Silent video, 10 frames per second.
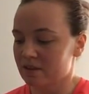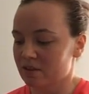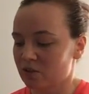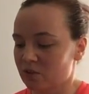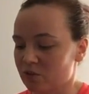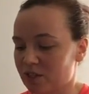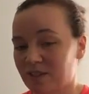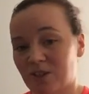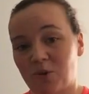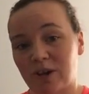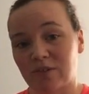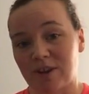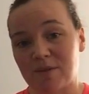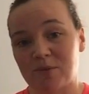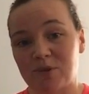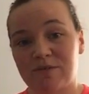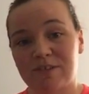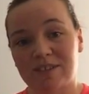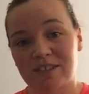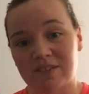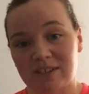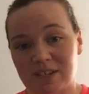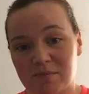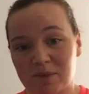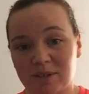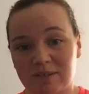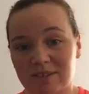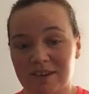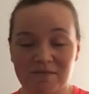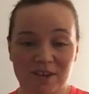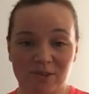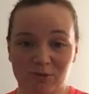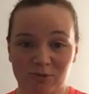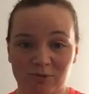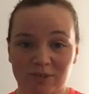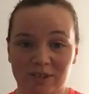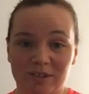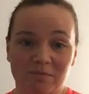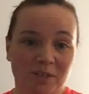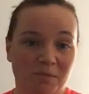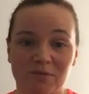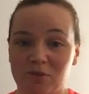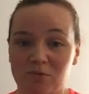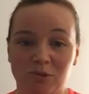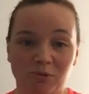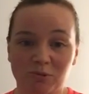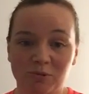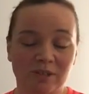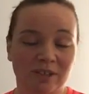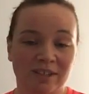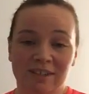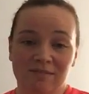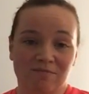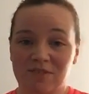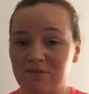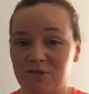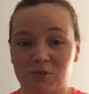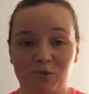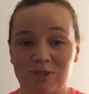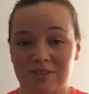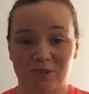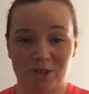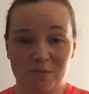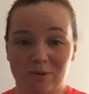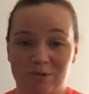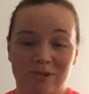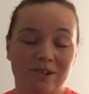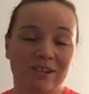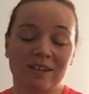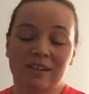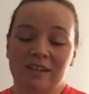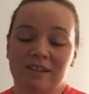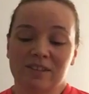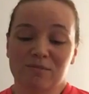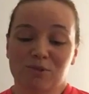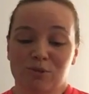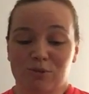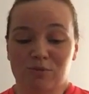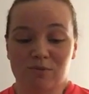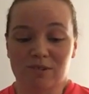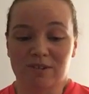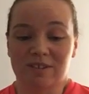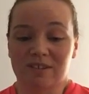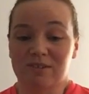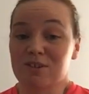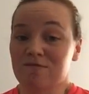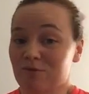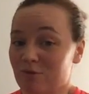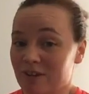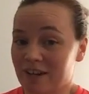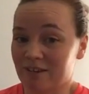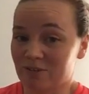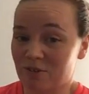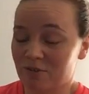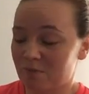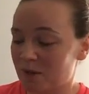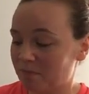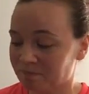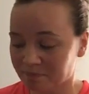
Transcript: So just a quick rhyme off the 17 muscles that affect your shoulder. Some of you will know if you go to the gym a lot, I'm sure there'll be ones there that you've not heard of, but